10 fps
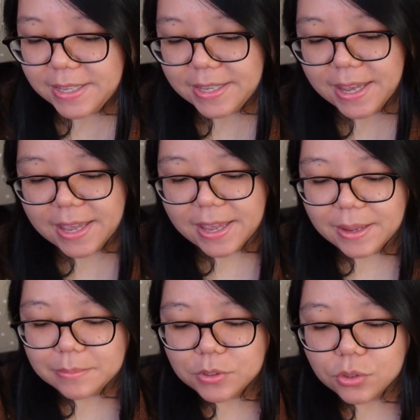Yeah,
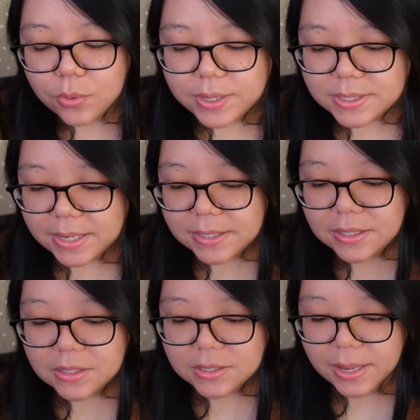I'm so
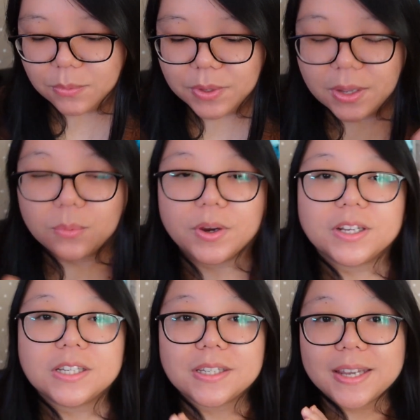excited that we can wear
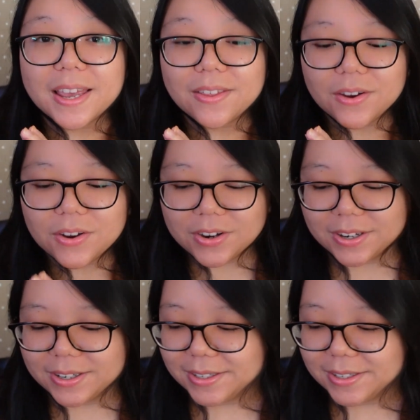this together.